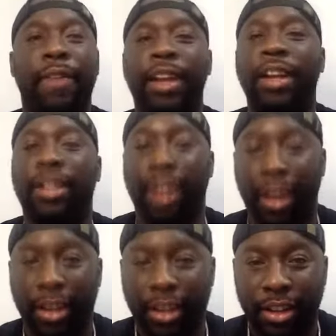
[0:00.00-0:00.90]
feelings
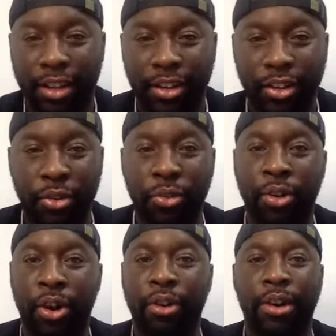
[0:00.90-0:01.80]
like?
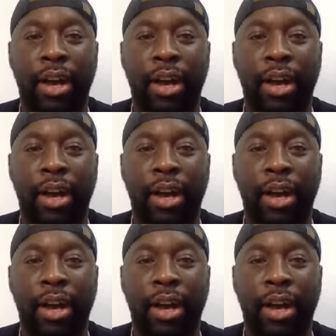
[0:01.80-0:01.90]
You